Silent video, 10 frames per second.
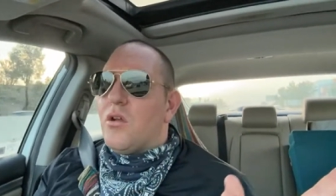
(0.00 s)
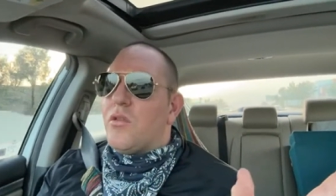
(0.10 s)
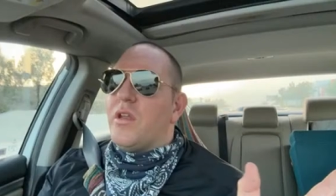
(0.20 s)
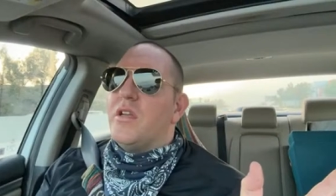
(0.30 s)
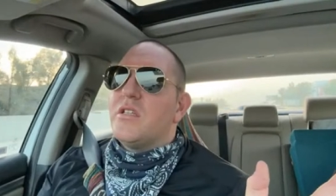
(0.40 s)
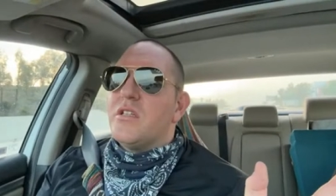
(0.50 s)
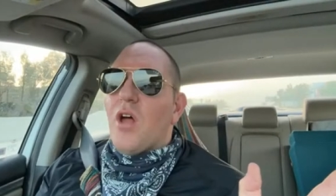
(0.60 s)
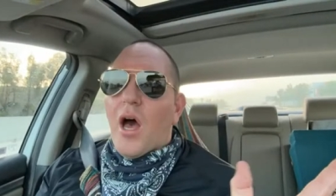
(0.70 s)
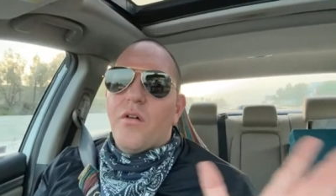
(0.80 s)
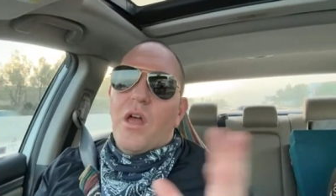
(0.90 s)
That it
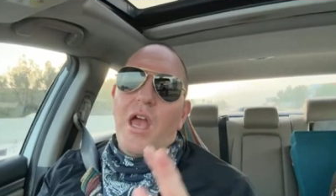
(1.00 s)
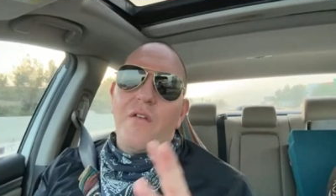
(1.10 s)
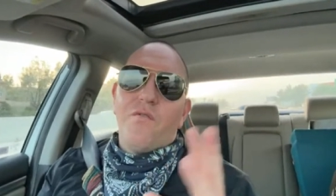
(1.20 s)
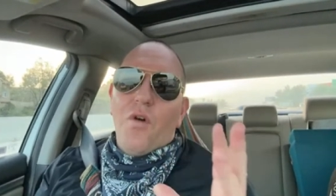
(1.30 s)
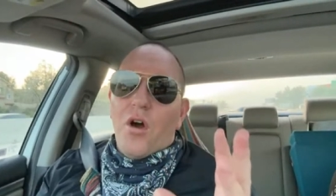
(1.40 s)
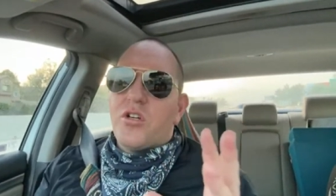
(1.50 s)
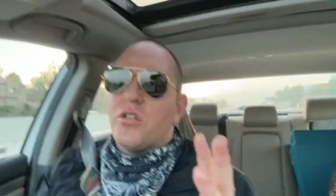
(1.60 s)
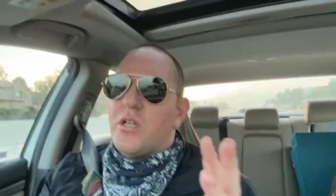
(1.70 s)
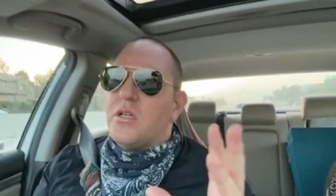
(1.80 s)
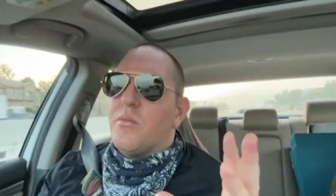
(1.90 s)
is not a
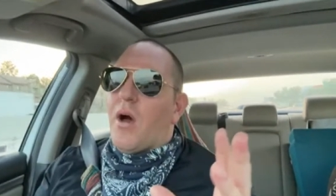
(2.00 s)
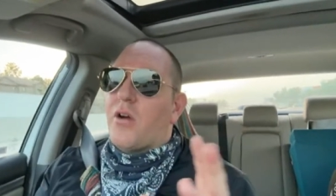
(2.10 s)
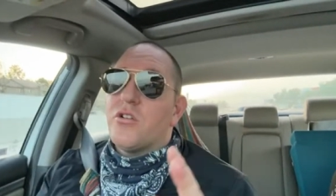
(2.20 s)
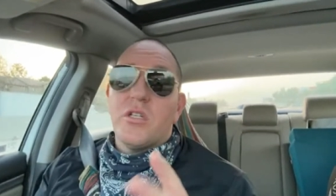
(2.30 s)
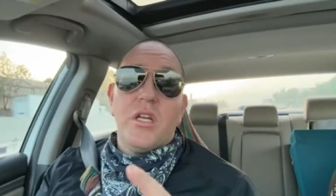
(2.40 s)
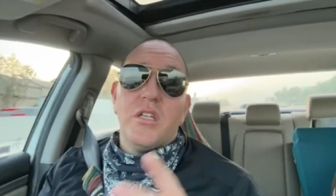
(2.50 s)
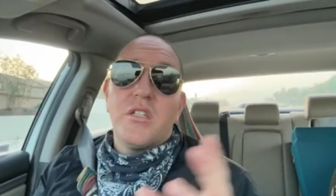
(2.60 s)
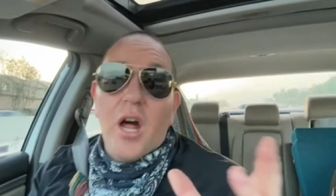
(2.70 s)
functioning democracy.